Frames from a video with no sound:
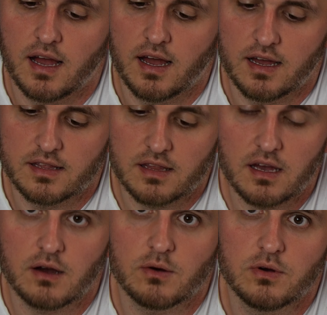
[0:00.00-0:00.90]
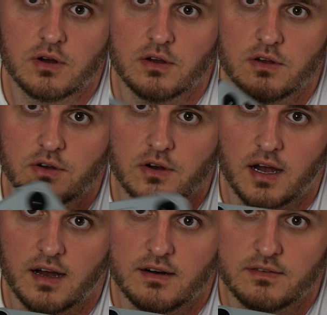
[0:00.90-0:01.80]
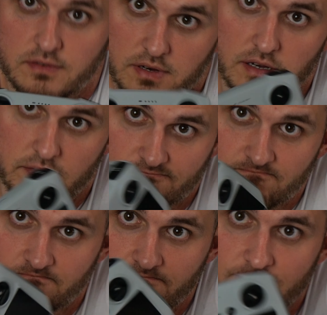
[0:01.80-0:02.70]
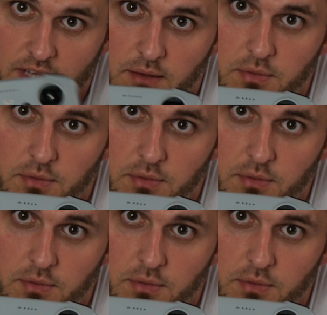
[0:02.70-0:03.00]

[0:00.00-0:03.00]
and now you have a